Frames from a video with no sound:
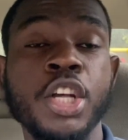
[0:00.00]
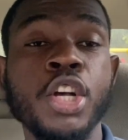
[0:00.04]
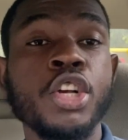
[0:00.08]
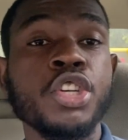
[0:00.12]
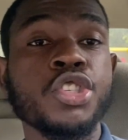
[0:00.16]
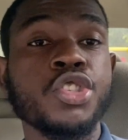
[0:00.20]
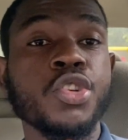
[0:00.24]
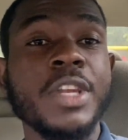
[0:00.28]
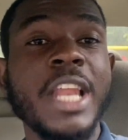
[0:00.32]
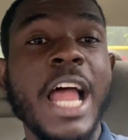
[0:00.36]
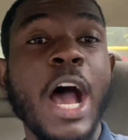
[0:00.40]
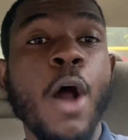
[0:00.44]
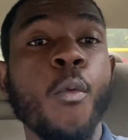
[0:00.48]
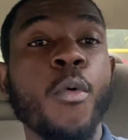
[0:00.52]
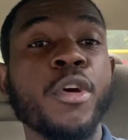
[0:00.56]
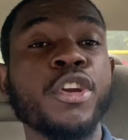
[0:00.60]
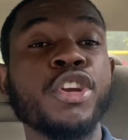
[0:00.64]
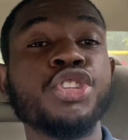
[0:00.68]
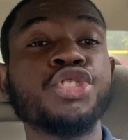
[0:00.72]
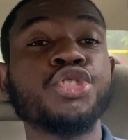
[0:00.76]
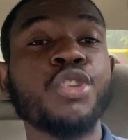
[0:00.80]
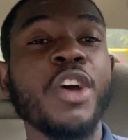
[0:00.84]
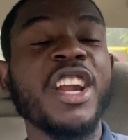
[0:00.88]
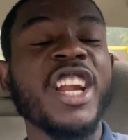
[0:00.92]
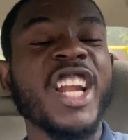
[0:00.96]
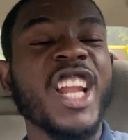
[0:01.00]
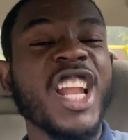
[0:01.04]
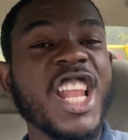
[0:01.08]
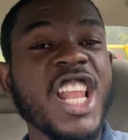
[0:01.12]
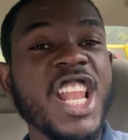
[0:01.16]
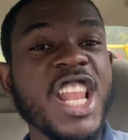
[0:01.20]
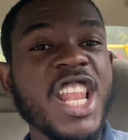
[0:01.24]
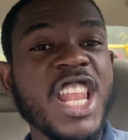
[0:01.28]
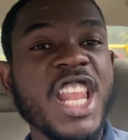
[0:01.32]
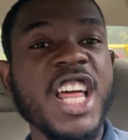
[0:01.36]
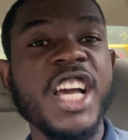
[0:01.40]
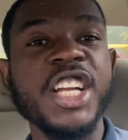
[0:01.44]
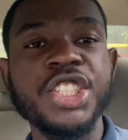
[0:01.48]
So now when you try to
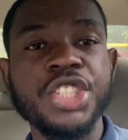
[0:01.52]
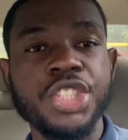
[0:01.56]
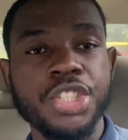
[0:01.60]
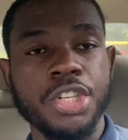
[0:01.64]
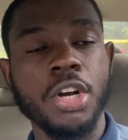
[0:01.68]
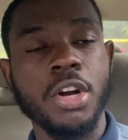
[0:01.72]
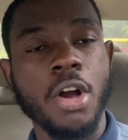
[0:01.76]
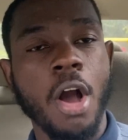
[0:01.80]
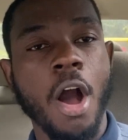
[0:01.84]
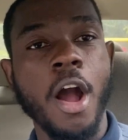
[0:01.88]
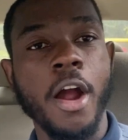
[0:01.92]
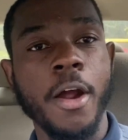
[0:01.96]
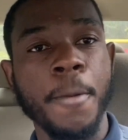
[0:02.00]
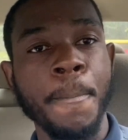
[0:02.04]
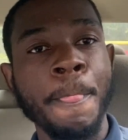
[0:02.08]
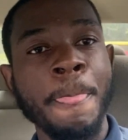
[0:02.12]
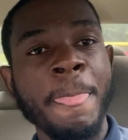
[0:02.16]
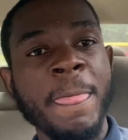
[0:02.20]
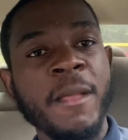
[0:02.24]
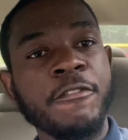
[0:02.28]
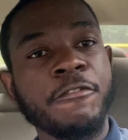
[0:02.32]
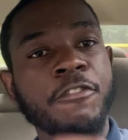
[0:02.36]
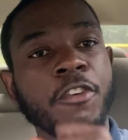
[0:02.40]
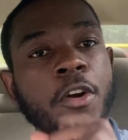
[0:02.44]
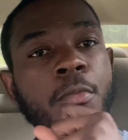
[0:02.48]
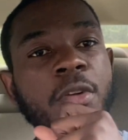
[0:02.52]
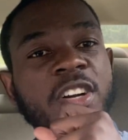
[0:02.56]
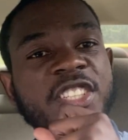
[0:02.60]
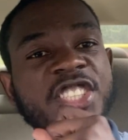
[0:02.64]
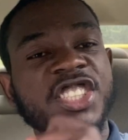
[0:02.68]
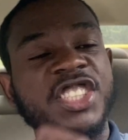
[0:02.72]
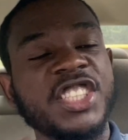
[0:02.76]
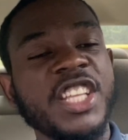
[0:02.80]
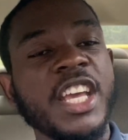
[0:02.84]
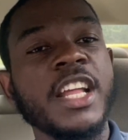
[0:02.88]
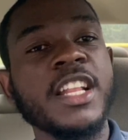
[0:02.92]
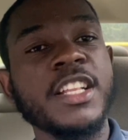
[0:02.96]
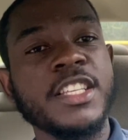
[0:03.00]
launch your car from a
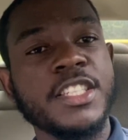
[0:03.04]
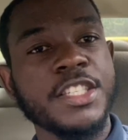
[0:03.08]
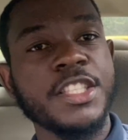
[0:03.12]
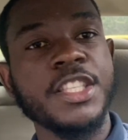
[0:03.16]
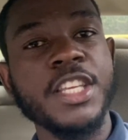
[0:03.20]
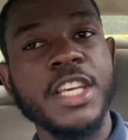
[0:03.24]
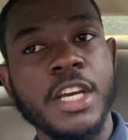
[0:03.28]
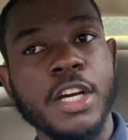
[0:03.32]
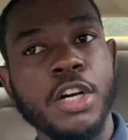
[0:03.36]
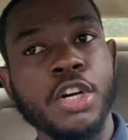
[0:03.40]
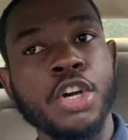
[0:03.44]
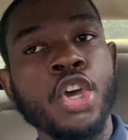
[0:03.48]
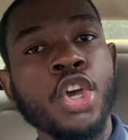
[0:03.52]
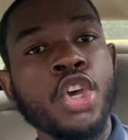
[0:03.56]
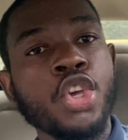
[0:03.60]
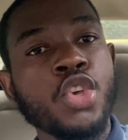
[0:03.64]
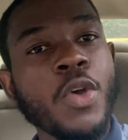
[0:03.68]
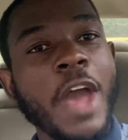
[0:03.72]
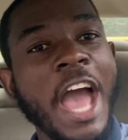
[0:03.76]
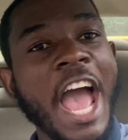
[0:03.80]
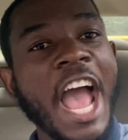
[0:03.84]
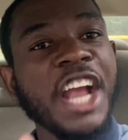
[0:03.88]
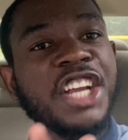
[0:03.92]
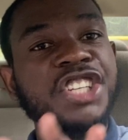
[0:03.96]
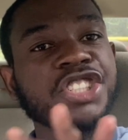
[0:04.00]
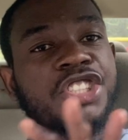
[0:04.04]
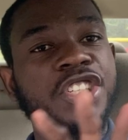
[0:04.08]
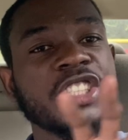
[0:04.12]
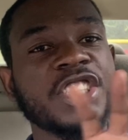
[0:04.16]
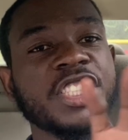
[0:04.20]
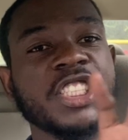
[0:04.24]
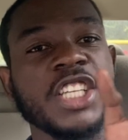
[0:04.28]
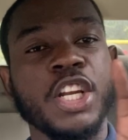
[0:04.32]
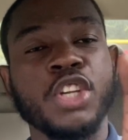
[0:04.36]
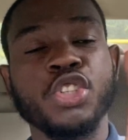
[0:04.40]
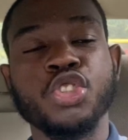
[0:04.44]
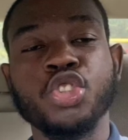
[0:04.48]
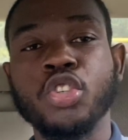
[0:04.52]
standstill, you actually
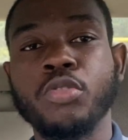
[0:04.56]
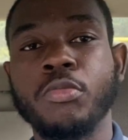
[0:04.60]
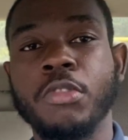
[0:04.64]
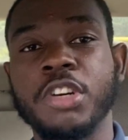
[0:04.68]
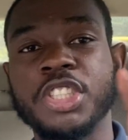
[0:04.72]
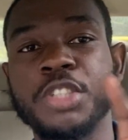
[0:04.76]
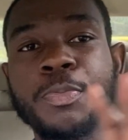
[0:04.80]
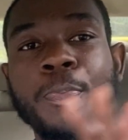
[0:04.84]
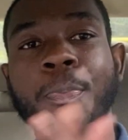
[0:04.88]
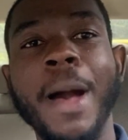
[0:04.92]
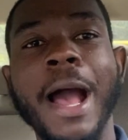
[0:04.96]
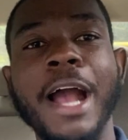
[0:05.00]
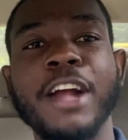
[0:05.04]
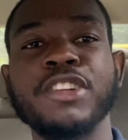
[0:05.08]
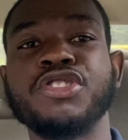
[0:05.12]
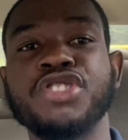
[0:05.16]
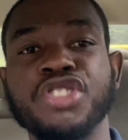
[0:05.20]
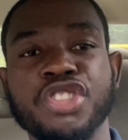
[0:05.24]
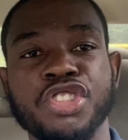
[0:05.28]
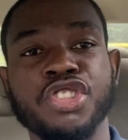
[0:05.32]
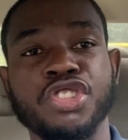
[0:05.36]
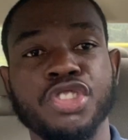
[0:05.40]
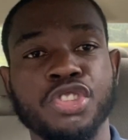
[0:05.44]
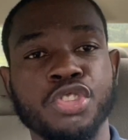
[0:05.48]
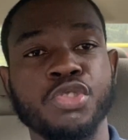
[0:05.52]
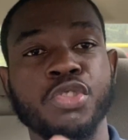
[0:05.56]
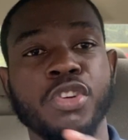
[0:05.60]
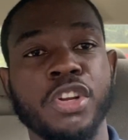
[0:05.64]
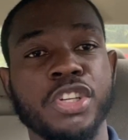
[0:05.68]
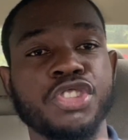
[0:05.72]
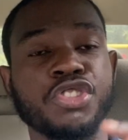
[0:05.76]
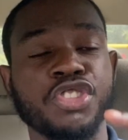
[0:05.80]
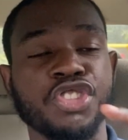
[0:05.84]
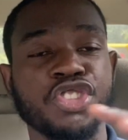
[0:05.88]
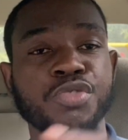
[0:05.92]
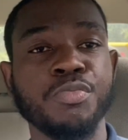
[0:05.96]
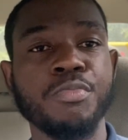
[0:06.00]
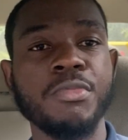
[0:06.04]
sending so much power to the
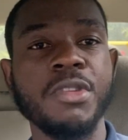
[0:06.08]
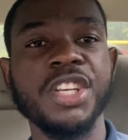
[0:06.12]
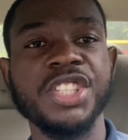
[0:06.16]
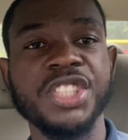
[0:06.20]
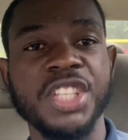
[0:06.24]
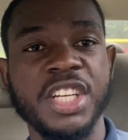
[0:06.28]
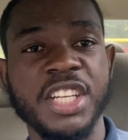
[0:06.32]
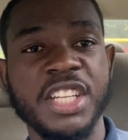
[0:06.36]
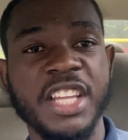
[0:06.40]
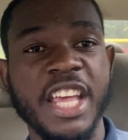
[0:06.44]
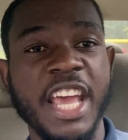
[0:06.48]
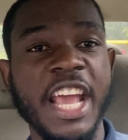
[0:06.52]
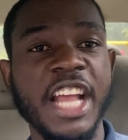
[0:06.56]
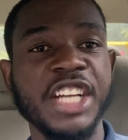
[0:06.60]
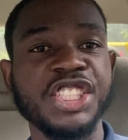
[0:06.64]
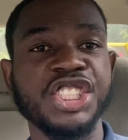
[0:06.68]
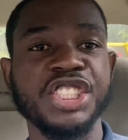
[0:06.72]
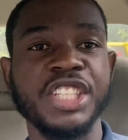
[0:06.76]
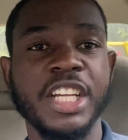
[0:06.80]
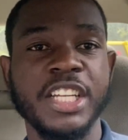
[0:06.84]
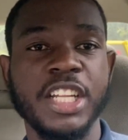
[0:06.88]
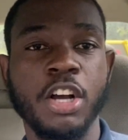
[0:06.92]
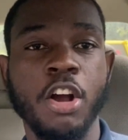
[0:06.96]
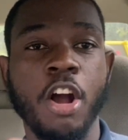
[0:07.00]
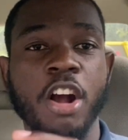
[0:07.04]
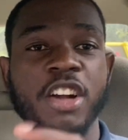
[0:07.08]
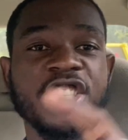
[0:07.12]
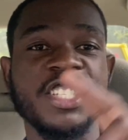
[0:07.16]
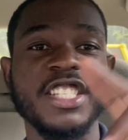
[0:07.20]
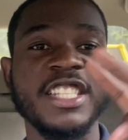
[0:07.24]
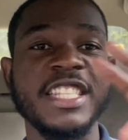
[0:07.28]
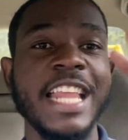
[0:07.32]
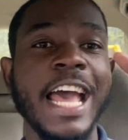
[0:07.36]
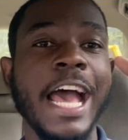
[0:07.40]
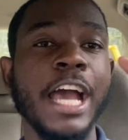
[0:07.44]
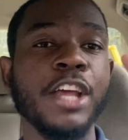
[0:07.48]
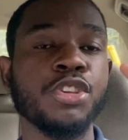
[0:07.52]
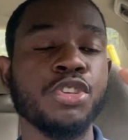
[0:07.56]
transmission and the engine that the car is
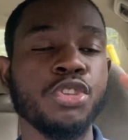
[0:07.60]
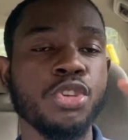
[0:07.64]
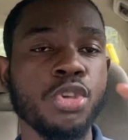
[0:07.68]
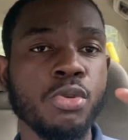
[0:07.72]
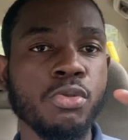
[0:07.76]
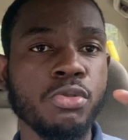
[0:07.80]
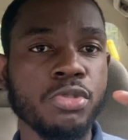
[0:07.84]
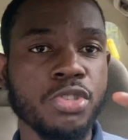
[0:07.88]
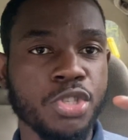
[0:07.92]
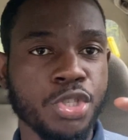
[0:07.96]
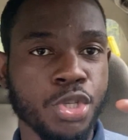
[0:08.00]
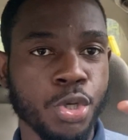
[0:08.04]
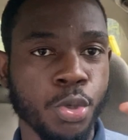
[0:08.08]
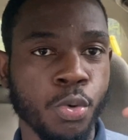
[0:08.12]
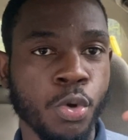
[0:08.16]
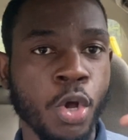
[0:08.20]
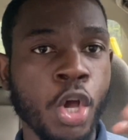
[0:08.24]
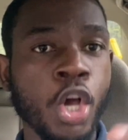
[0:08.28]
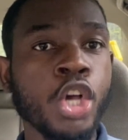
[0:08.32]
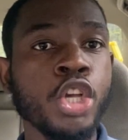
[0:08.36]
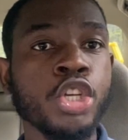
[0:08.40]
not used to.